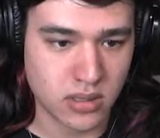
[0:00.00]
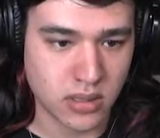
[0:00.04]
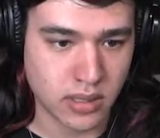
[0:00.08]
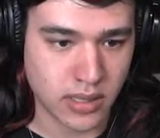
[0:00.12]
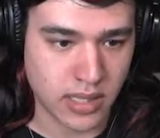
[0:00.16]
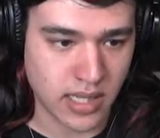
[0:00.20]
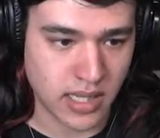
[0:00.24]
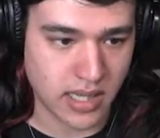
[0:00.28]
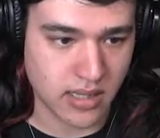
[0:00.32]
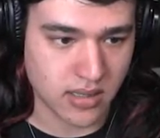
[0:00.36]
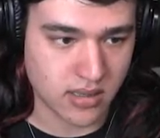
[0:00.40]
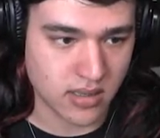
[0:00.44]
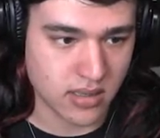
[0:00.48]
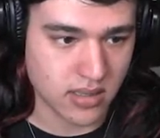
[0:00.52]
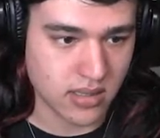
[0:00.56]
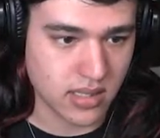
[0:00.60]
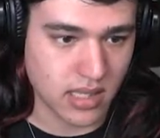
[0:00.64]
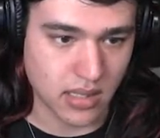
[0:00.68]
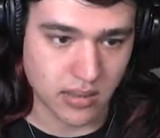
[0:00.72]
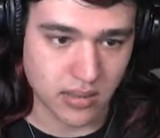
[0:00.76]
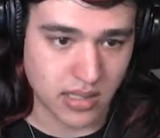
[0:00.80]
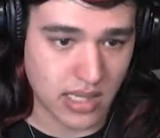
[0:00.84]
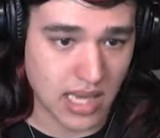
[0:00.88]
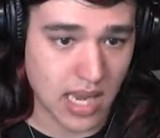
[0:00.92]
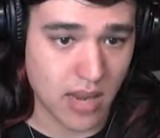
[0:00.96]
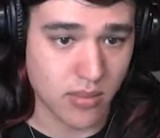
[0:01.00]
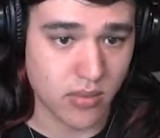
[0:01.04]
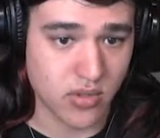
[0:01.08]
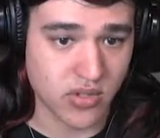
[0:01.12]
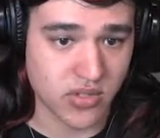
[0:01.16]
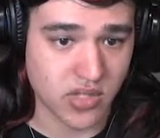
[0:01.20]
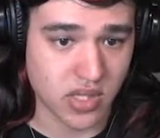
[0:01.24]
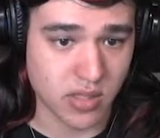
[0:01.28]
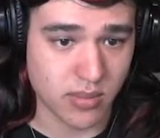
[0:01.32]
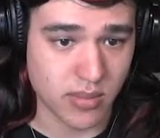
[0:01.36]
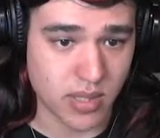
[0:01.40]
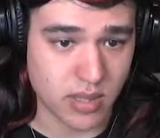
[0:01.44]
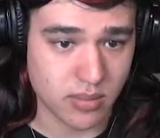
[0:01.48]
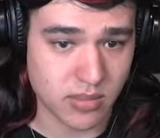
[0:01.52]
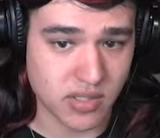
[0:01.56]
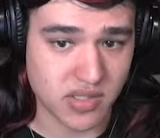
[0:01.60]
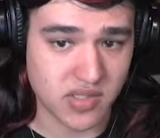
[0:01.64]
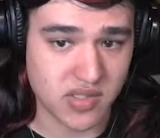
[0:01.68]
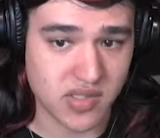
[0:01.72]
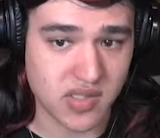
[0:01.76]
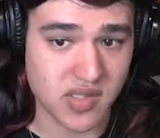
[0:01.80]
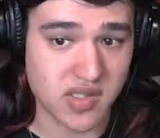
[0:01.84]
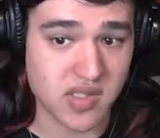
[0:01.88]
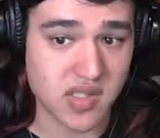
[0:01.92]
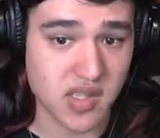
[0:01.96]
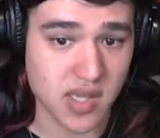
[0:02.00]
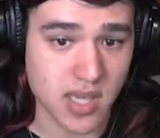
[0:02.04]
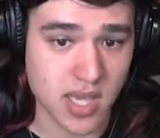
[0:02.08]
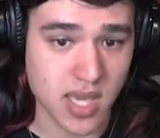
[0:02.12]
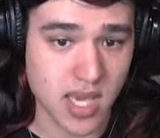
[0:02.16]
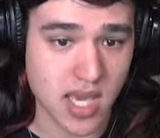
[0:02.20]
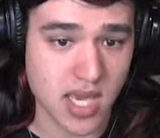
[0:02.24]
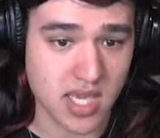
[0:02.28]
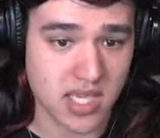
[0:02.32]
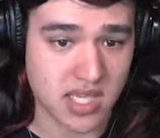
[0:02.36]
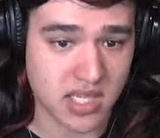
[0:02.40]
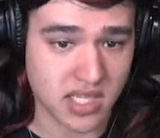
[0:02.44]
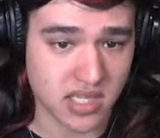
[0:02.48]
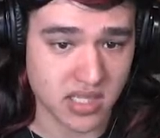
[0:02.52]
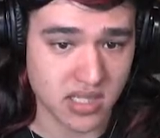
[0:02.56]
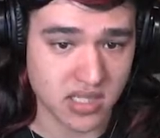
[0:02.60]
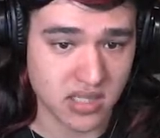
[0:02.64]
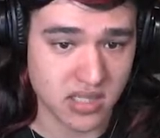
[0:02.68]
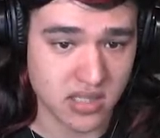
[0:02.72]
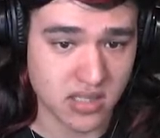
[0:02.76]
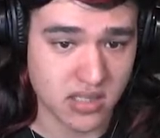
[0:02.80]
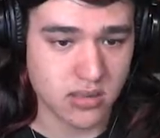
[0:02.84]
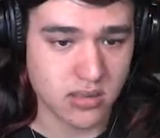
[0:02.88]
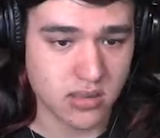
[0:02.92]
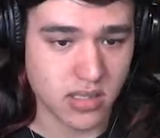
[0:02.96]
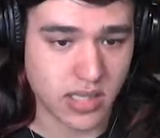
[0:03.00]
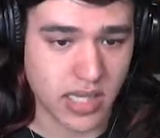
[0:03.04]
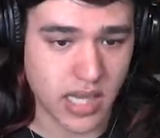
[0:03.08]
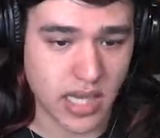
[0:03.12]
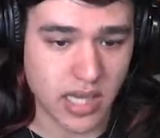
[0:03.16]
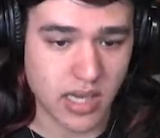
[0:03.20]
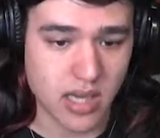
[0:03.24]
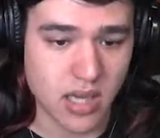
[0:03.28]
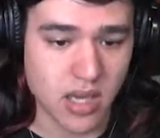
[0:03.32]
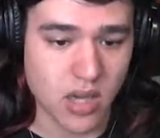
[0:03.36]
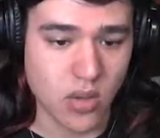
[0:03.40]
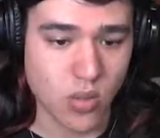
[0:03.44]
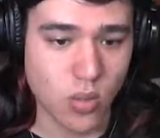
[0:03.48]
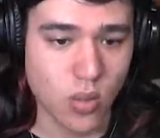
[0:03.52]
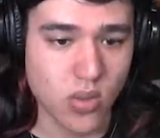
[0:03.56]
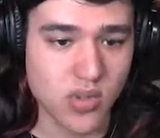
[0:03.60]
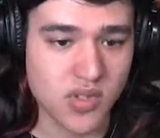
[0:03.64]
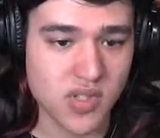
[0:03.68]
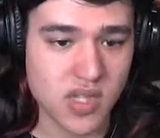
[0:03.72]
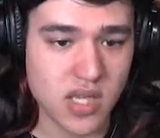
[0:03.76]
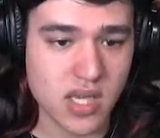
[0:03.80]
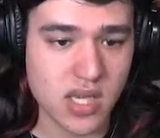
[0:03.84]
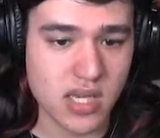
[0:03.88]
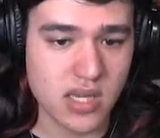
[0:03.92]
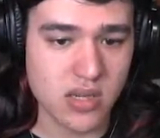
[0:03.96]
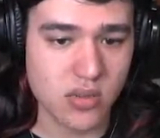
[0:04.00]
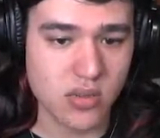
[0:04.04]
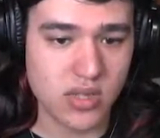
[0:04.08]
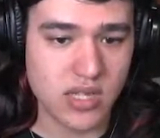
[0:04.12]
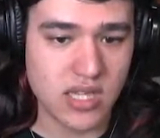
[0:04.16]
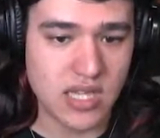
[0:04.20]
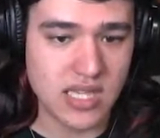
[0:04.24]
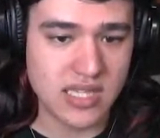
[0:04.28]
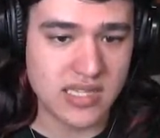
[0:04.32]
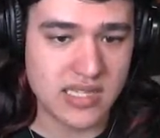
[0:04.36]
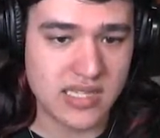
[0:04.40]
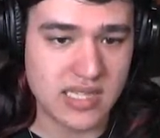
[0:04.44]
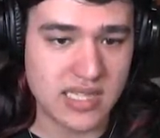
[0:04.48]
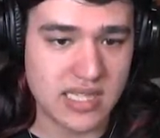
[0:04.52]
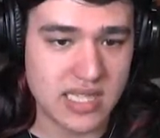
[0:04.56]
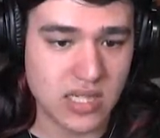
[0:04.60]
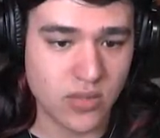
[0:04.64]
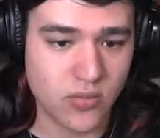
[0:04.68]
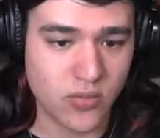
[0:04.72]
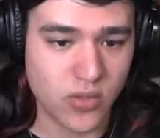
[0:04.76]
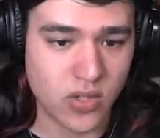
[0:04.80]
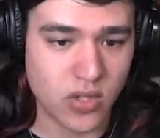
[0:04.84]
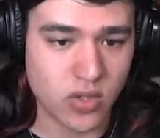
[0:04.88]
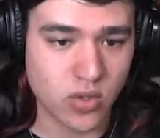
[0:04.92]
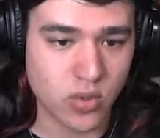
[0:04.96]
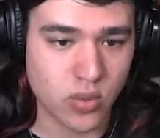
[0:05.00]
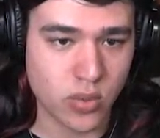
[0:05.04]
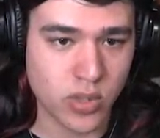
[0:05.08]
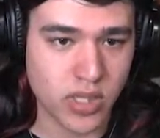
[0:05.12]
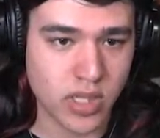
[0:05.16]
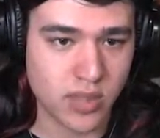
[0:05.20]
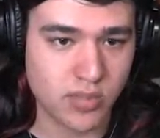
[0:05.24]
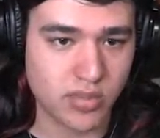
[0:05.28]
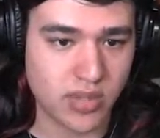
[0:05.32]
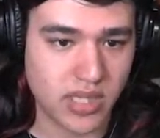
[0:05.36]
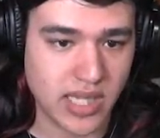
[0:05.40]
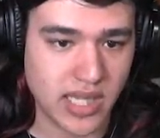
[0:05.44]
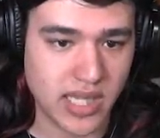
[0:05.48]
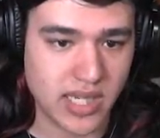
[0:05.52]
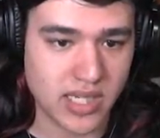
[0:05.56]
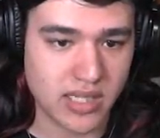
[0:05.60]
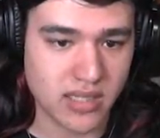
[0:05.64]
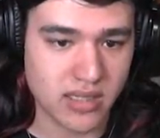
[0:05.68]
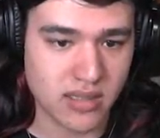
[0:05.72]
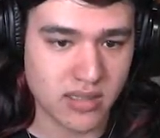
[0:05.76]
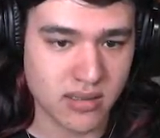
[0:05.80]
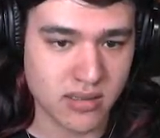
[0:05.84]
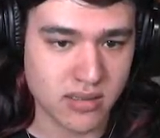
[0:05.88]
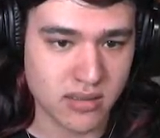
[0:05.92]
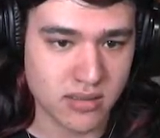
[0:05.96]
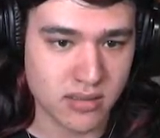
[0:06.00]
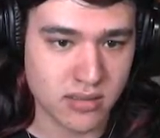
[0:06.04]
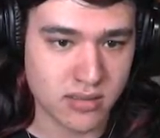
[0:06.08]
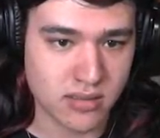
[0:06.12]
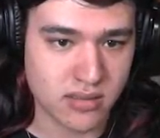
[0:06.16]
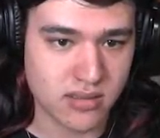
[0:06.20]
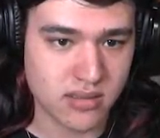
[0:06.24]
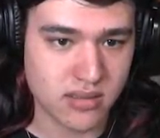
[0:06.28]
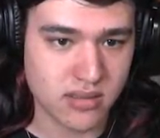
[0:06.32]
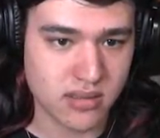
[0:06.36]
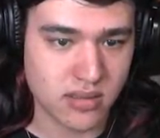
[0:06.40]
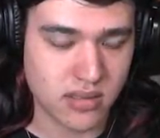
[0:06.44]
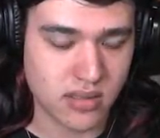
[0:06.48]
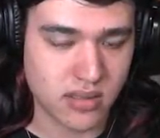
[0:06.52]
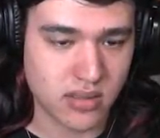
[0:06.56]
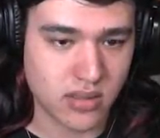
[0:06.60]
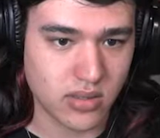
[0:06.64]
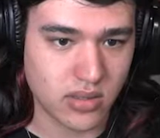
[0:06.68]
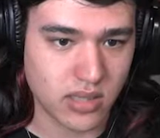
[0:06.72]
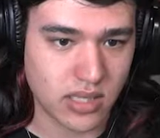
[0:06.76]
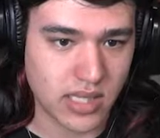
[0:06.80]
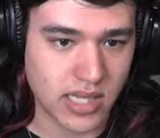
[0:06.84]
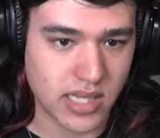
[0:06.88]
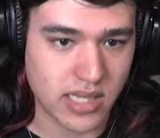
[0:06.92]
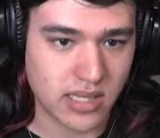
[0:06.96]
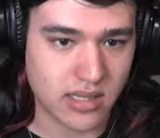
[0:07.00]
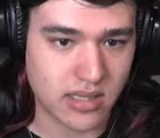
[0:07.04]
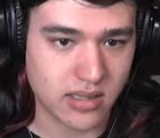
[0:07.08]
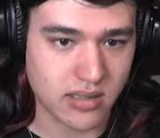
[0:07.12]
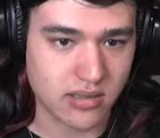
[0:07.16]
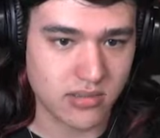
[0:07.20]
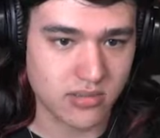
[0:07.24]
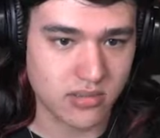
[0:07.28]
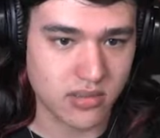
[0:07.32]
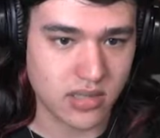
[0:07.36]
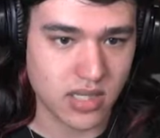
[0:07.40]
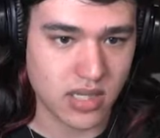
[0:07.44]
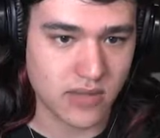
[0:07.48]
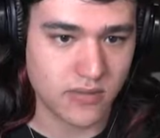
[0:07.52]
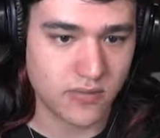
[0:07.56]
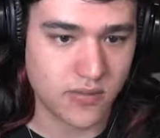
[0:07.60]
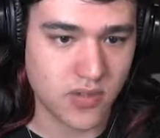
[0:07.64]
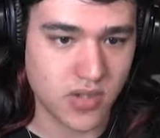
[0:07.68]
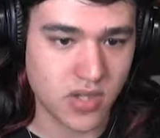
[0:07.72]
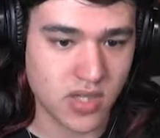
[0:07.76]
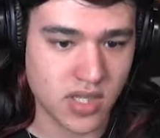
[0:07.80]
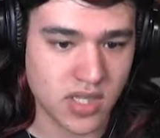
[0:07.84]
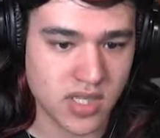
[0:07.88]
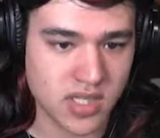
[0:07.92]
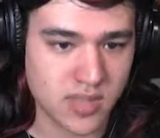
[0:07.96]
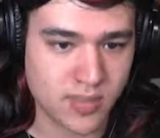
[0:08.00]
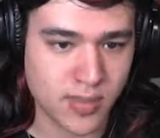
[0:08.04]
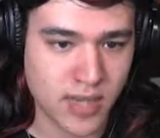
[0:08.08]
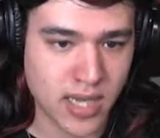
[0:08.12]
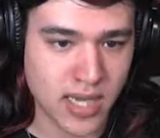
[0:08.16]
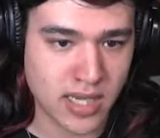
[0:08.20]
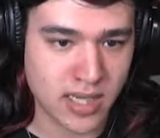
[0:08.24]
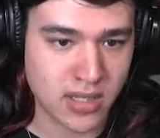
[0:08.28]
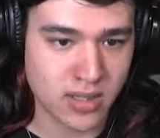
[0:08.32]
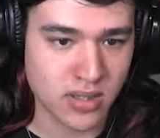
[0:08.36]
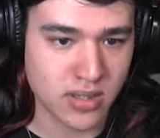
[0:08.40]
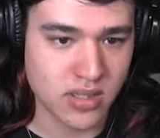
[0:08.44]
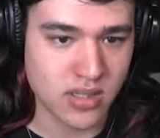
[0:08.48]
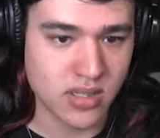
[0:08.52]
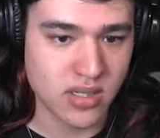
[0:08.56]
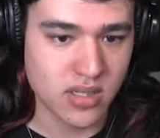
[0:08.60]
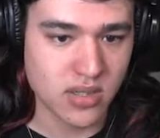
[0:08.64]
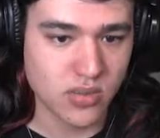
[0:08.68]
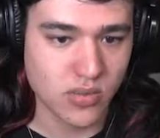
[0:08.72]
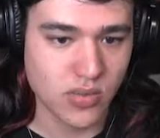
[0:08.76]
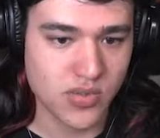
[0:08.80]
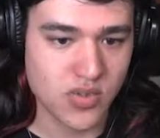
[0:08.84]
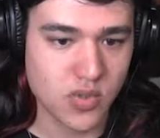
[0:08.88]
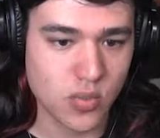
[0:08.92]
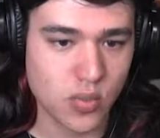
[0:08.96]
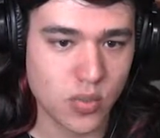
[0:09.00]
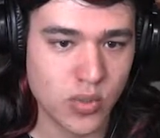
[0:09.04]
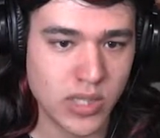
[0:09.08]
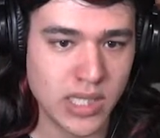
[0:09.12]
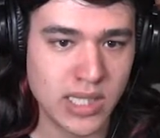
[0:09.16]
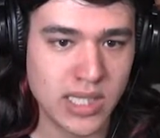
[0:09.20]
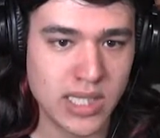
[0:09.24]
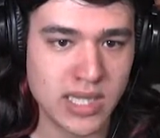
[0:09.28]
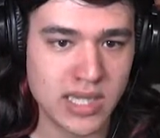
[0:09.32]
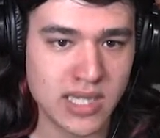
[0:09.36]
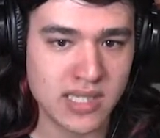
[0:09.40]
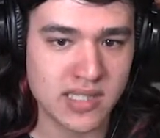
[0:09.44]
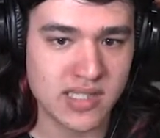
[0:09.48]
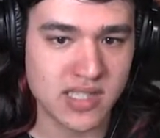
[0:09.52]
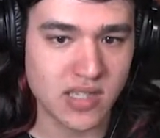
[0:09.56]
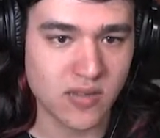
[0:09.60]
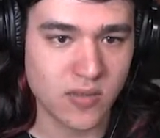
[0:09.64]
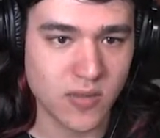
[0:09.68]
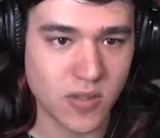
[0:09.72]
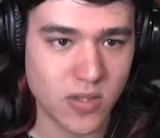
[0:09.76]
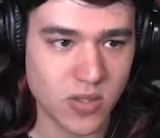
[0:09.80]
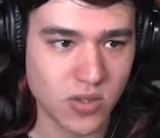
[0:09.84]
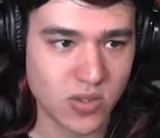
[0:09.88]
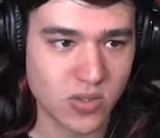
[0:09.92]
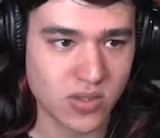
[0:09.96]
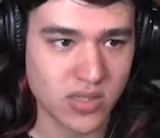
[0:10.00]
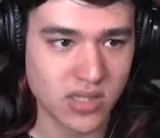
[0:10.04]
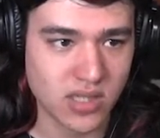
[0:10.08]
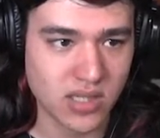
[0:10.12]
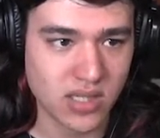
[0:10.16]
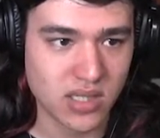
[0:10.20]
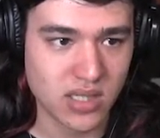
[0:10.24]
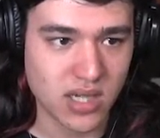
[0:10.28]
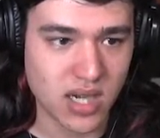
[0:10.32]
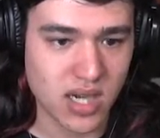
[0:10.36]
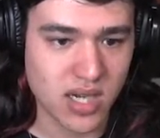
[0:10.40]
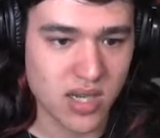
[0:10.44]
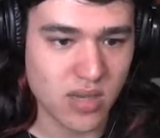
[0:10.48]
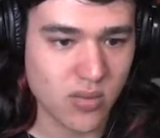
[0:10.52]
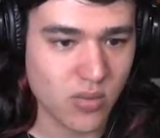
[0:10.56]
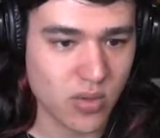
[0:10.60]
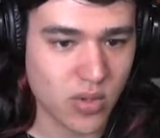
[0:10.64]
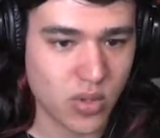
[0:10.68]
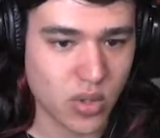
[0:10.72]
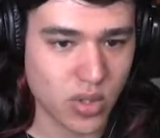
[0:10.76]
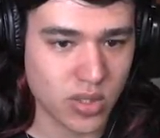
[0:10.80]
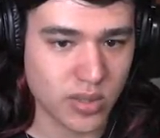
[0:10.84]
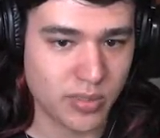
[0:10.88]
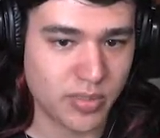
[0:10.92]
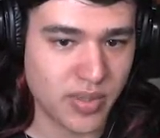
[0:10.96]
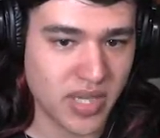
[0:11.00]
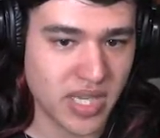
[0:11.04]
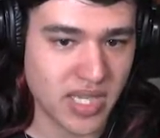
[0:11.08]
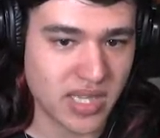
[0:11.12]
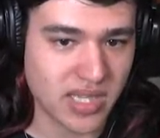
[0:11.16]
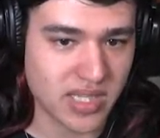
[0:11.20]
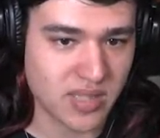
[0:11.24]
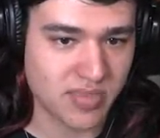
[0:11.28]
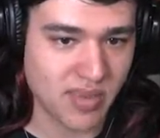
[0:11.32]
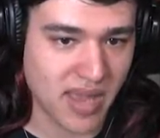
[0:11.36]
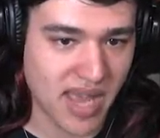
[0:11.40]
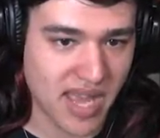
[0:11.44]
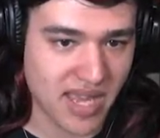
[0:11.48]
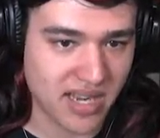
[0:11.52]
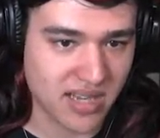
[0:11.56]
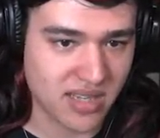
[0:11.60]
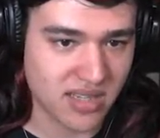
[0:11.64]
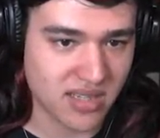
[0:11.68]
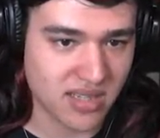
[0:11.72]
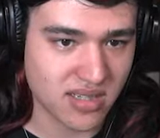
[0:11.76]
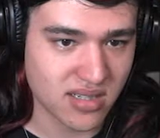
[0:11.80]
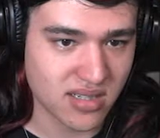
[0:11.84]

Okay. Yeah, the camera is gonna make me sick. Okay. Was that this difficult when I played it? Like, a few years back? Was it really this difficult? I don't recall it being this bad.